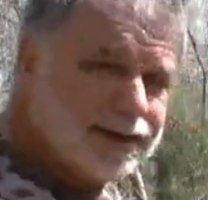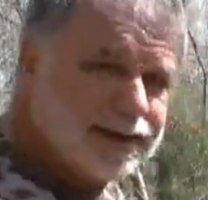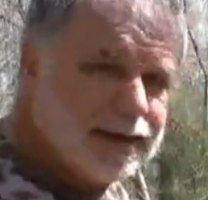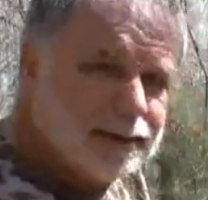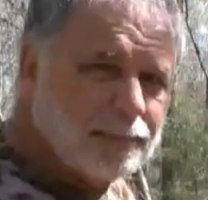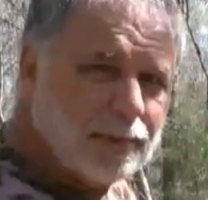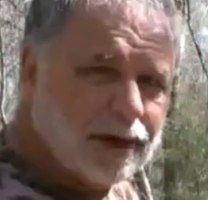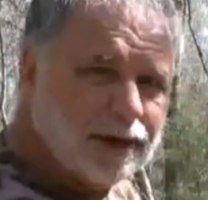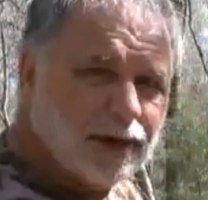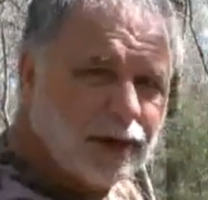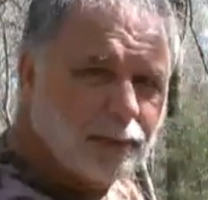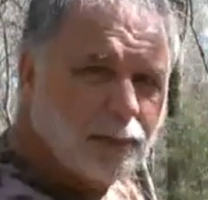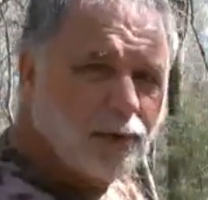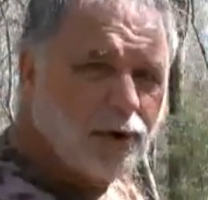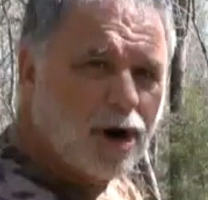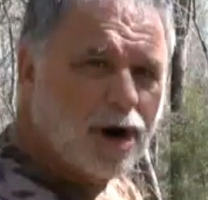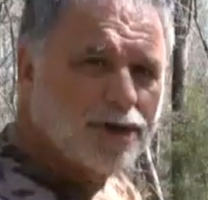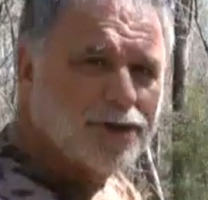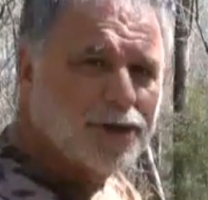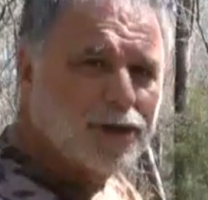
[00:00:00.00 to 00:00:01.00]
get my little
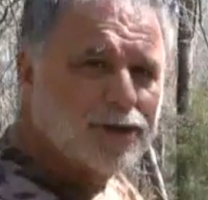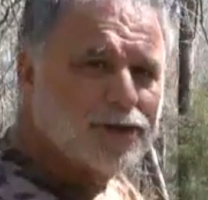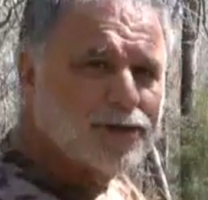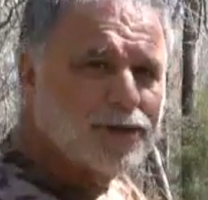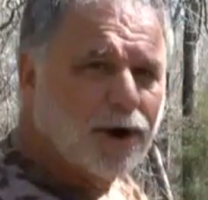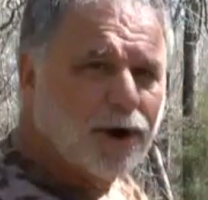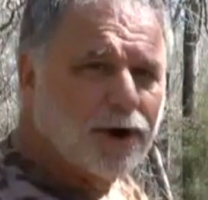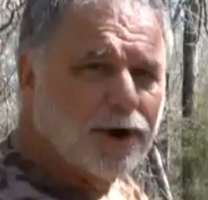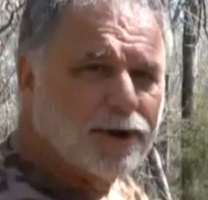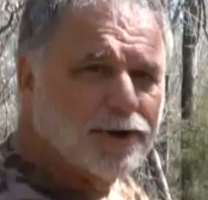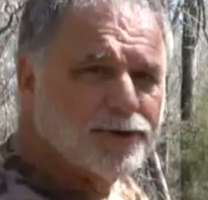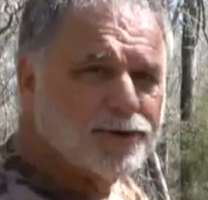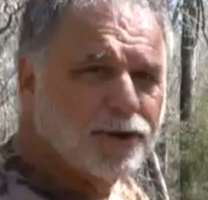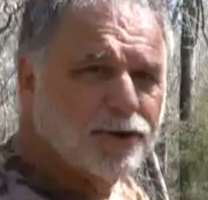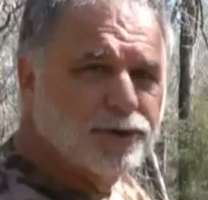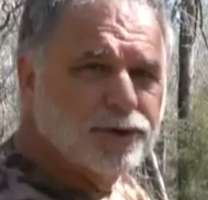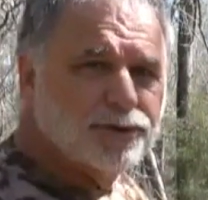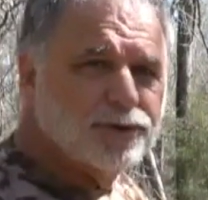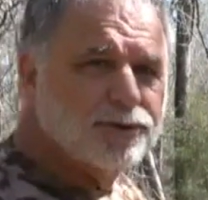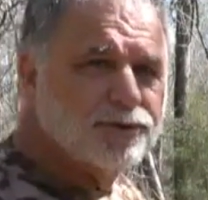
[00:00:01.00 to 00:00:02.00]
project started.
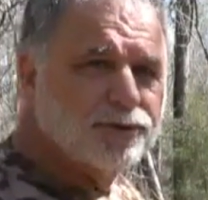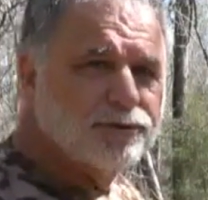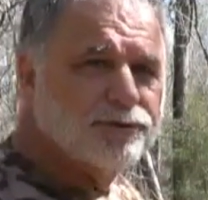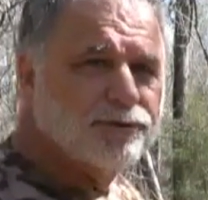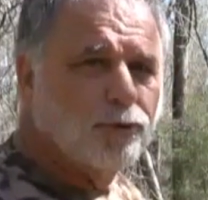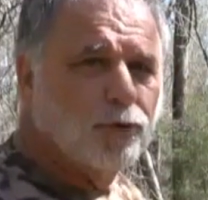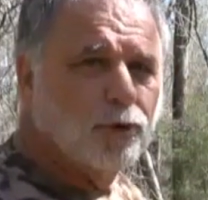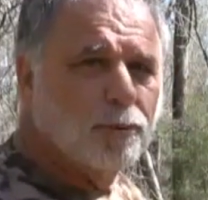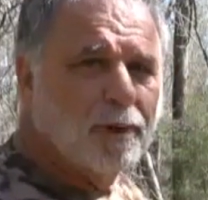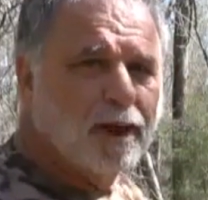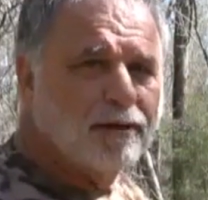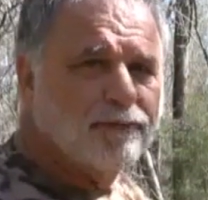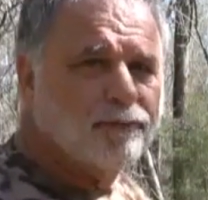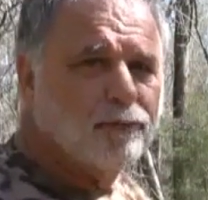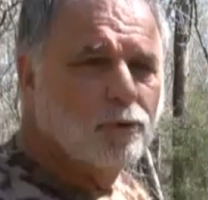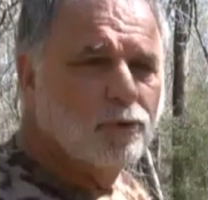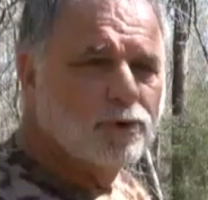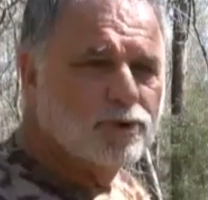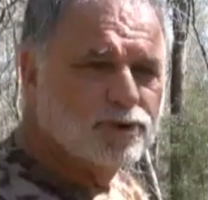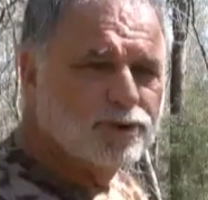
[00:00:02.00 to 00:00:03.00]
So this is a
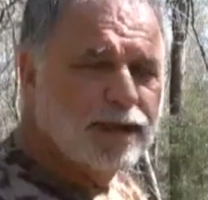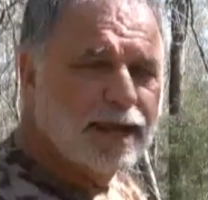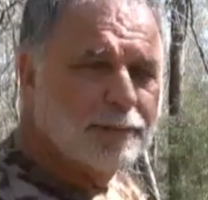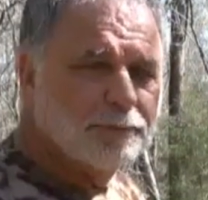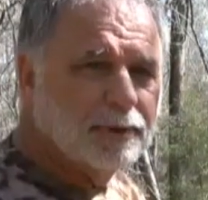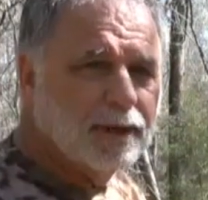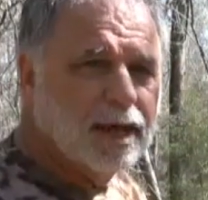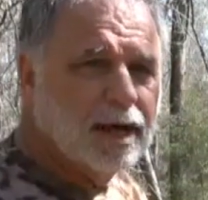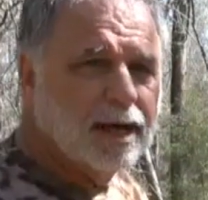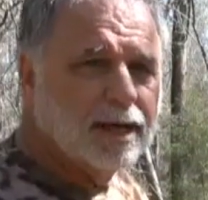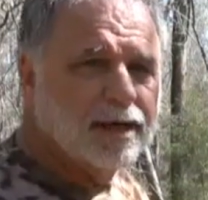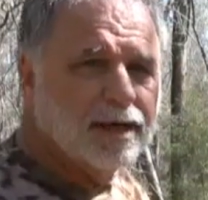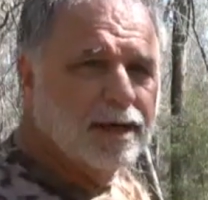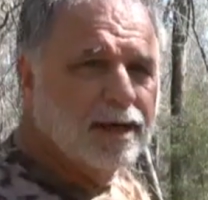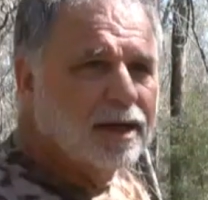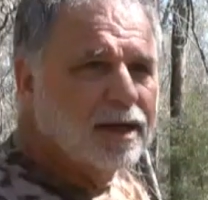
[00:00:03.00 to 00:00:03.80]
4x4 snap lock.